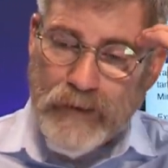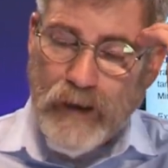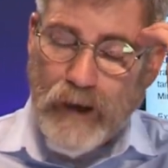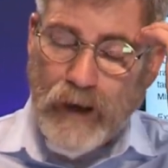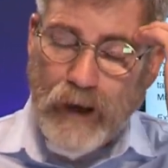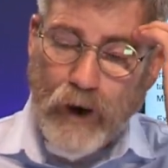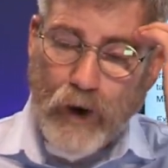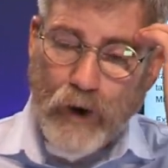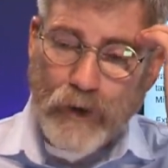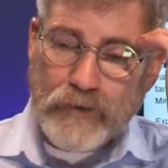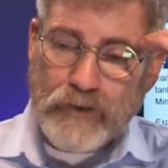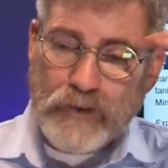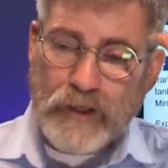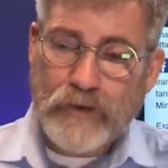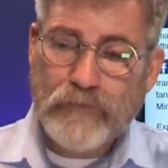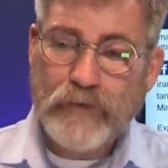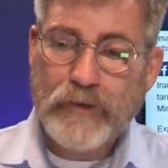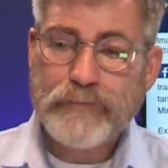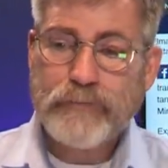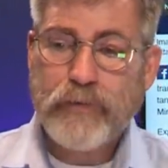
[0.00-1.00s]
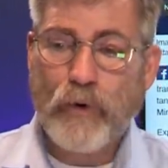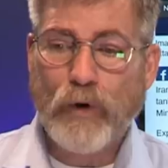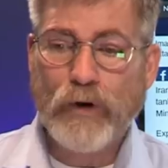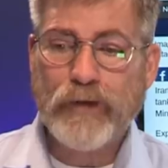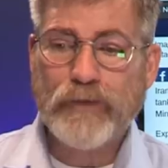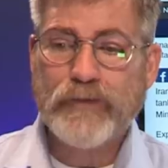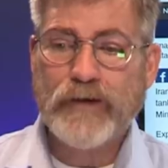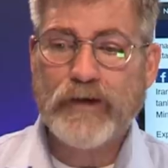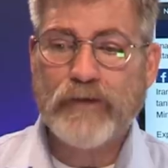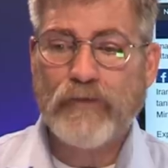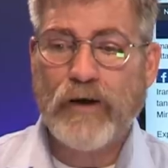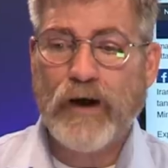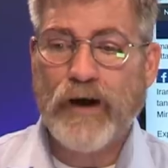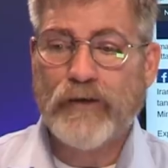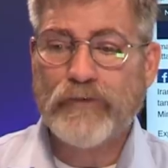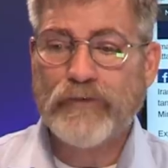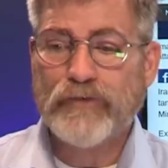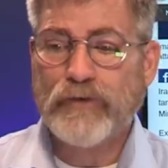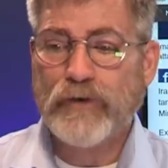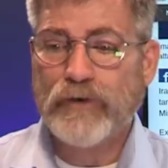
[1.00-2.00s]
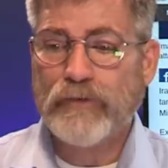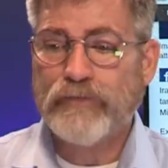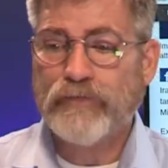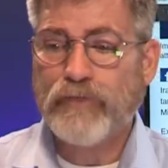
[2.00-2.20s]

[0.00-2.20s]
RT had reported that Iran's